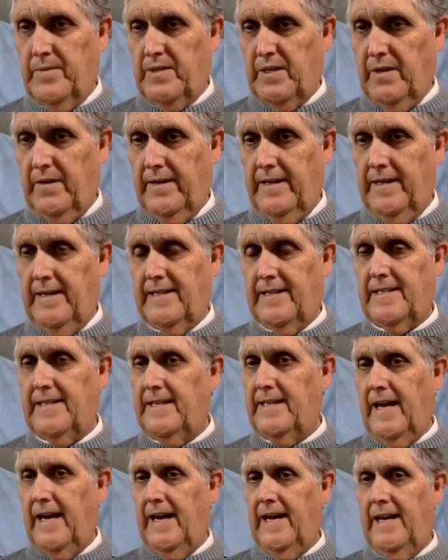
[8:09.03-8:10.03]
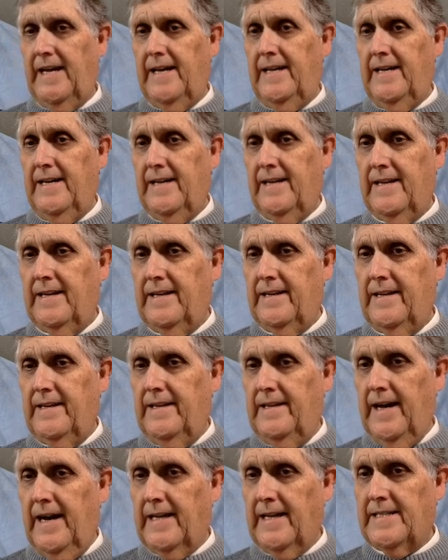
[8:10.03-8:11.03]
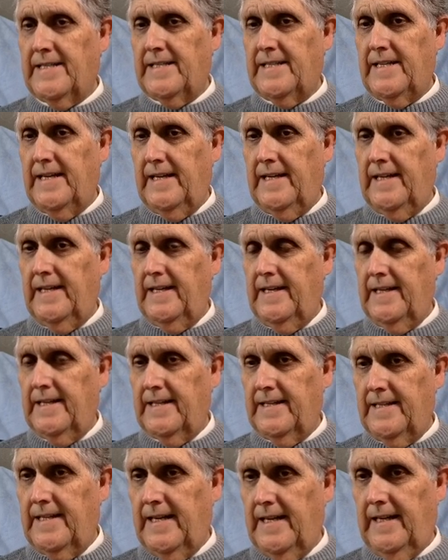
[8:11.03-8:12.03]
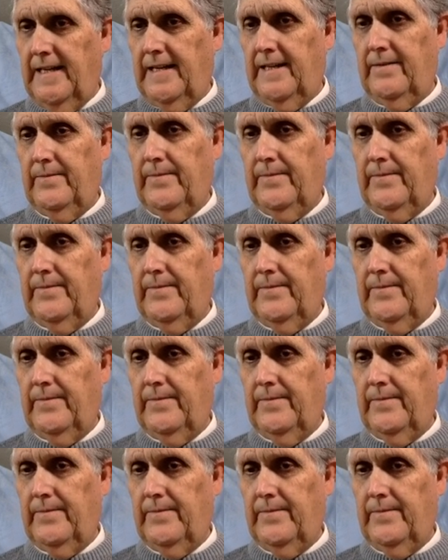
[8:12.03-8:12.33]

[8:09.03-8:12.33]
sorry, not A, not C, D.